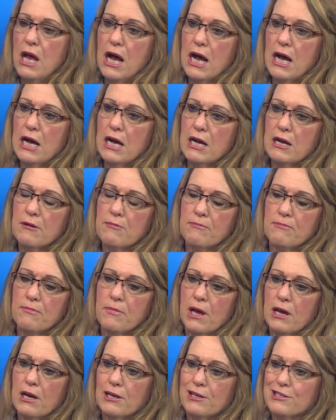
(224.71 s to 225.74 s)
Um,
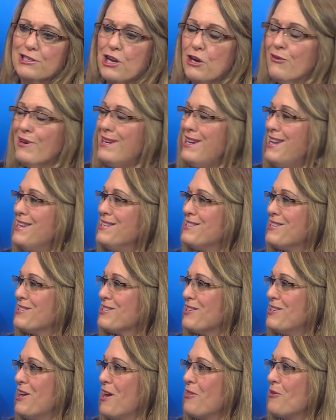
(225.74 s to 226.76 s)
uh, Terry Neese is
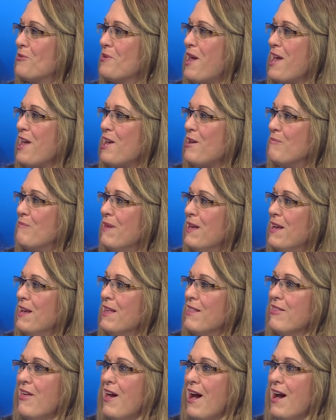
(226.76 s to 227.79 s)
another name
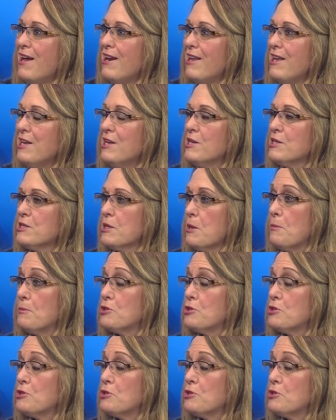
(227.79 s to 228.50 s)
that is,